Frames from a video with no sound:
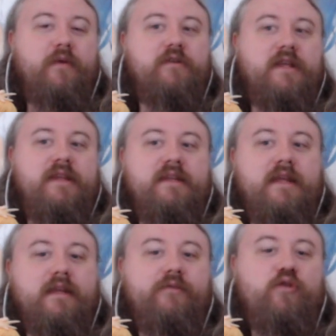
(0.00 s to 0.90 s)
Because I think
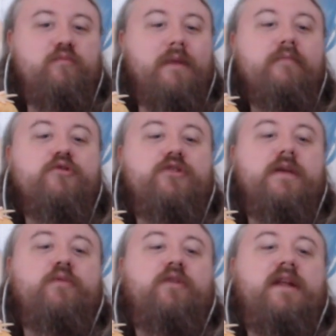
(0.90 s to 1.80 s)
that if you do
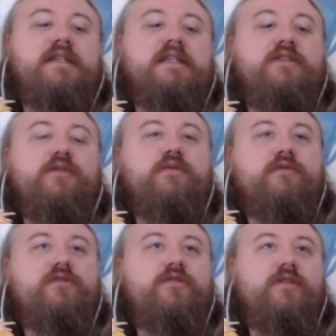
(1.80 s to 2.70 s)
membership, you can actually
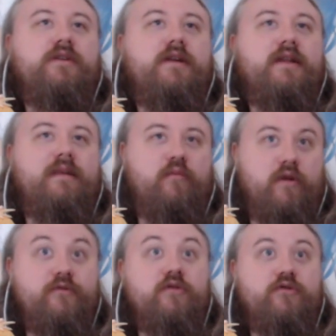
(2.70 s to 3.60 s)
use uh, a little more
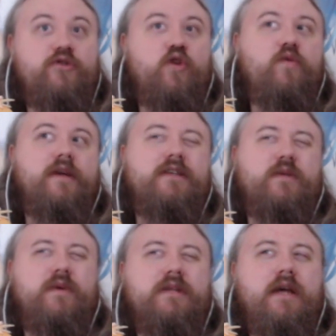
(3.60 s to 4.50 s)
of you know showing and so on.